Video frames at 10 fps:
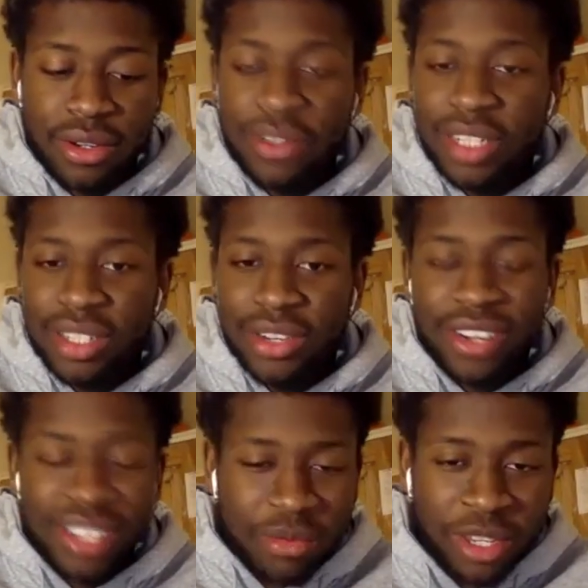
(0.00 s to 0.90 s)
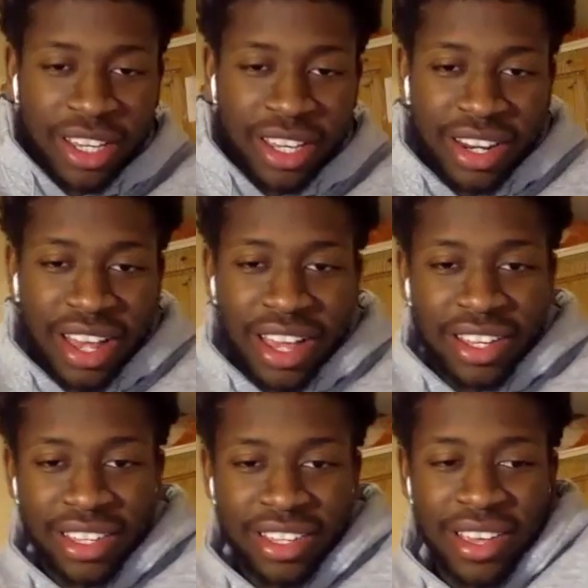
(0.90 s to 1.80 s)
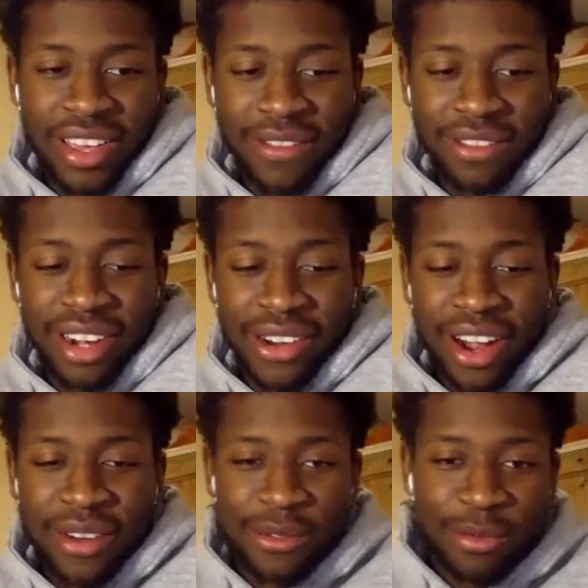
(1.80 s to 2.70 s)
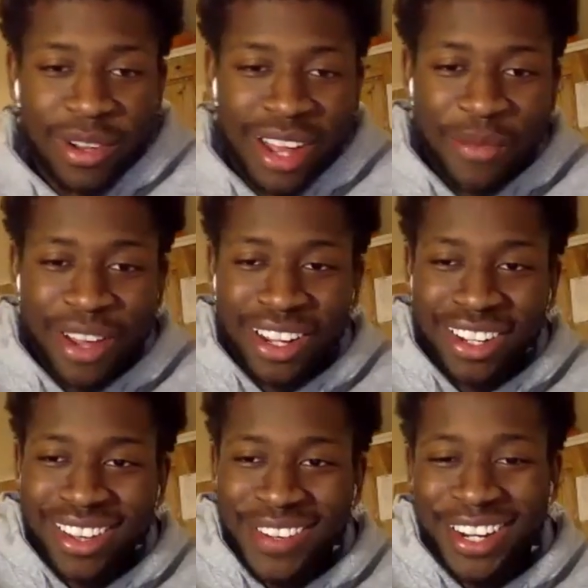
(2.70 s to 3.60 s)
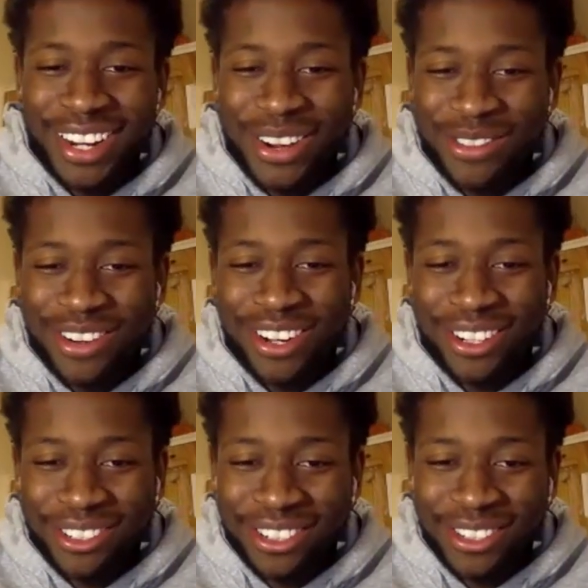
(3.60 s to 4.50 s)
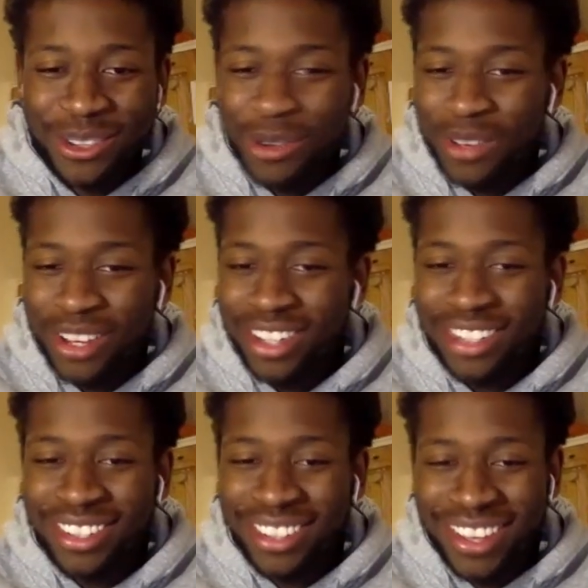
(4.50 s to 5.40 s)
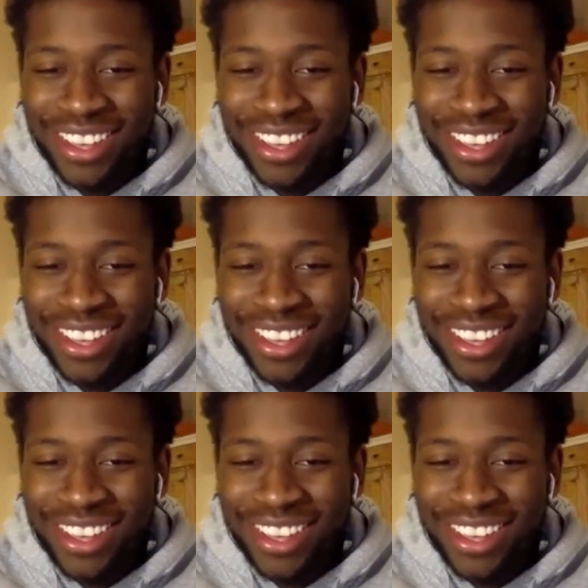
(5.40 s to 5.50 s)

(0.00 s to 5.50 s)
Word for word: obviously it's an honour to be here. Like I'm very grateful, but am I am I going to go through the whole tournament and